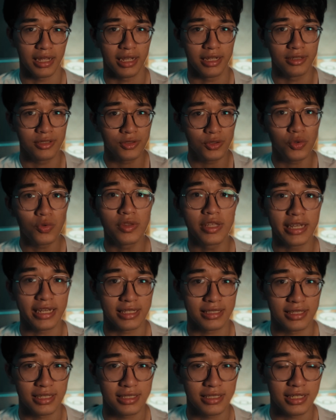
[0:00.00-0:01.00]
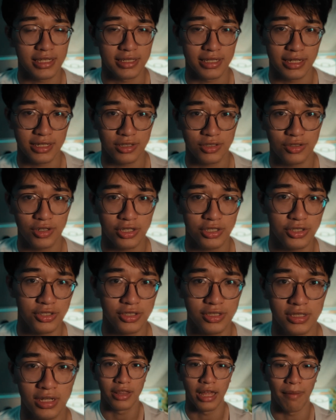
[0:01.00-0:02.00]
into the existing data
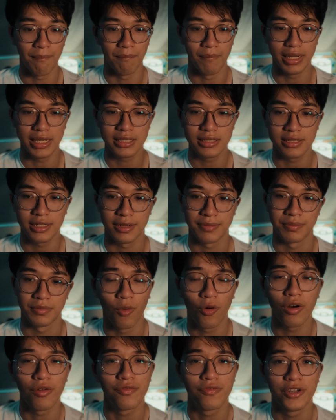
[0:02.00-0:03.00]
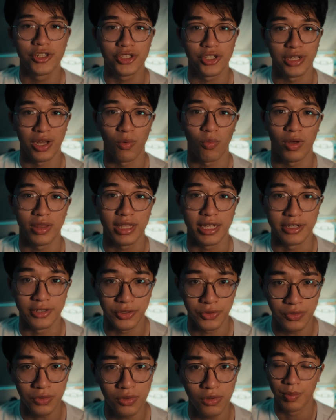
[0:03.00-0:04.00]
structures that makes them more efficient at what they
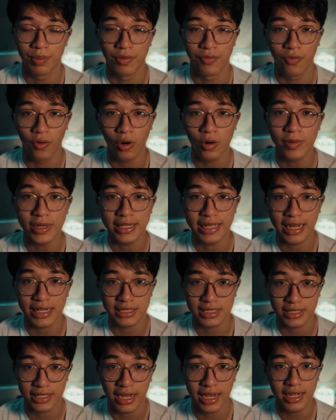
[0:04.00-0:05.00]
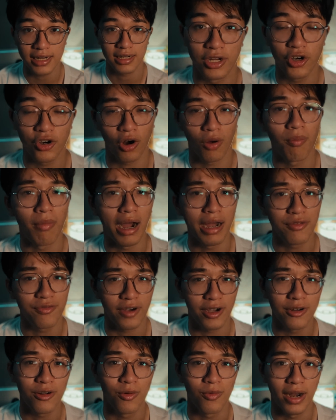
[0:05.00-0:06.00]
do. But before we get to that, here are my
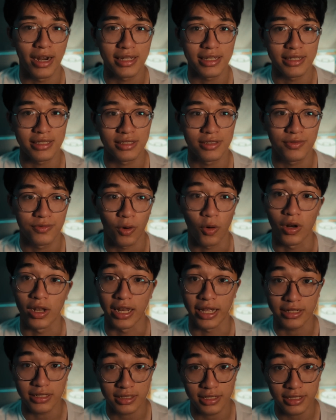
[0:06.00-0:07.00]
final rankings for linked